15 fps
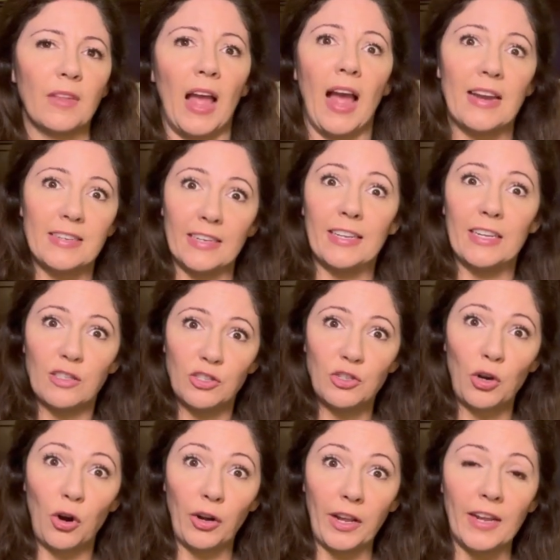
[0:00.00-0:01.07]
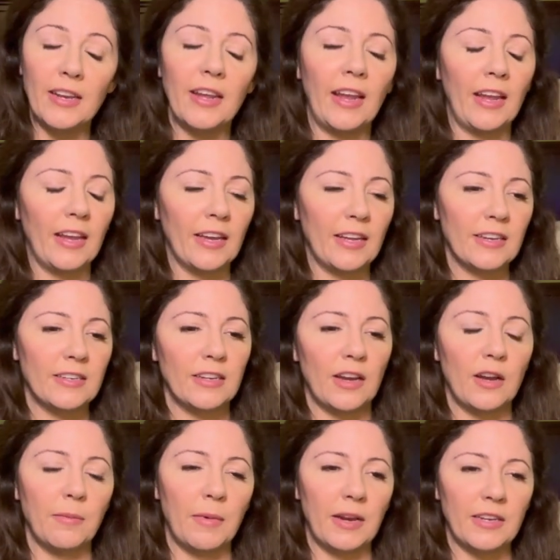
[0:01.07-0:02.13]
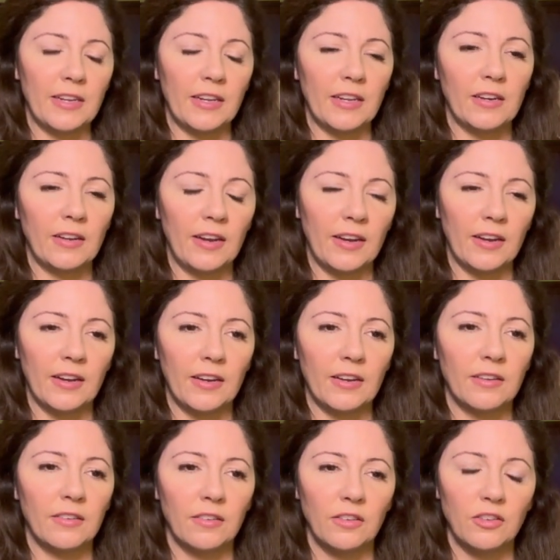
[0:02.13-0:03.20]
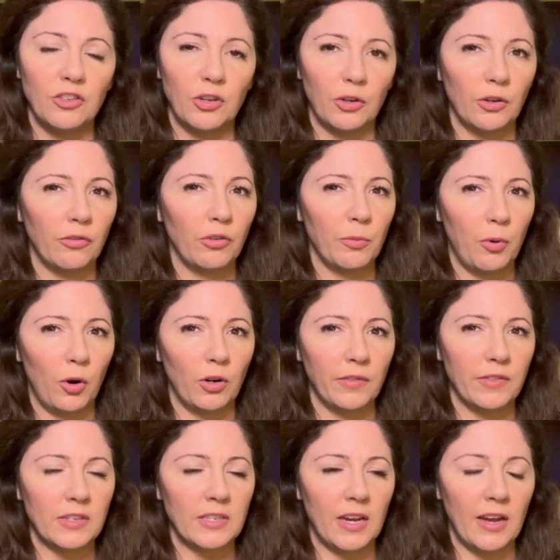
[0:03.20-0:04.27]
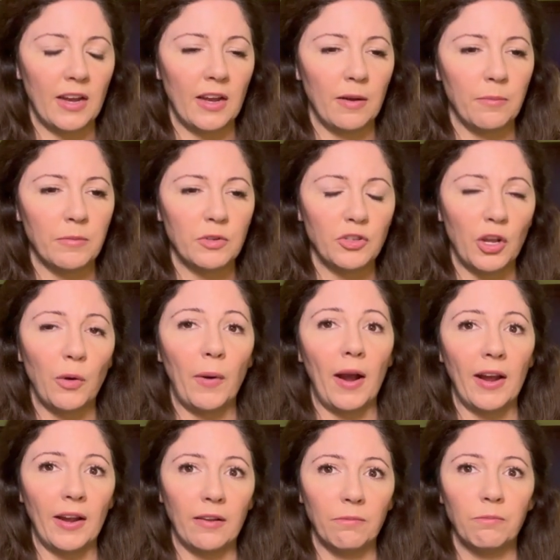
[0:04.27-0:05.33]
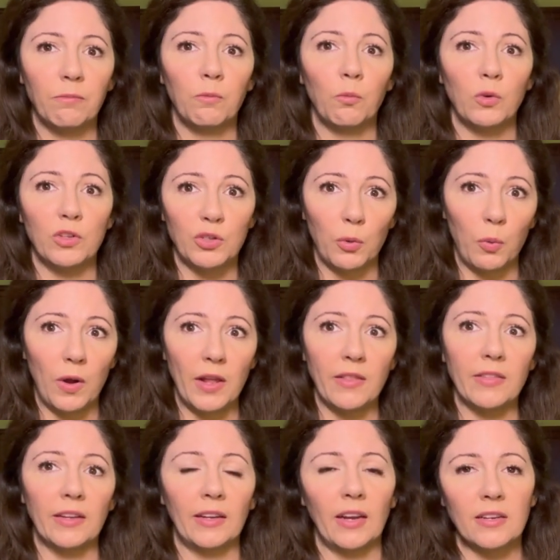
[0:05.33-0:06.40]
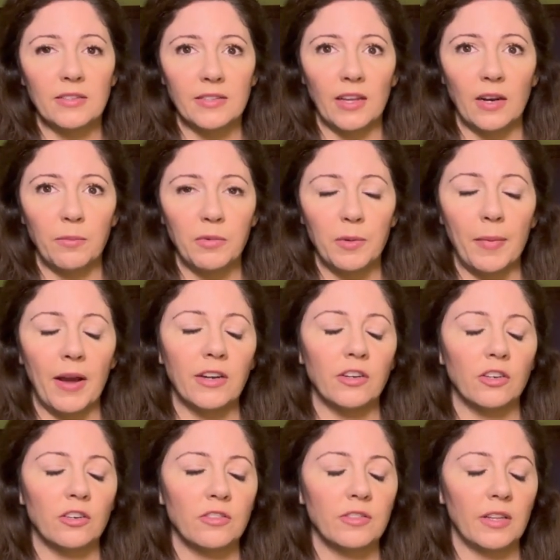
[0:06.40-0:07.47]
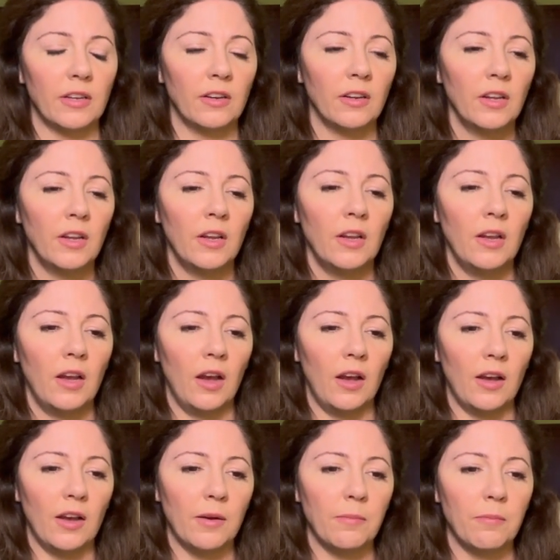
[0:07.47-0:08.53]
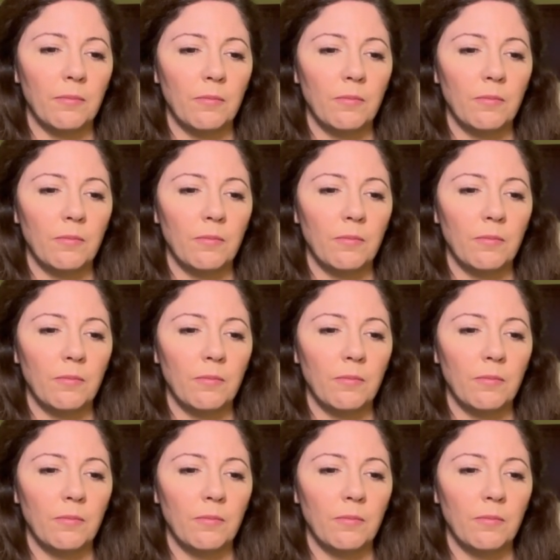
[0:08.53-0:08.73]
I did get started and um, I did uh, tutor for part of the time. So I was the one that kind of set up the binders and um,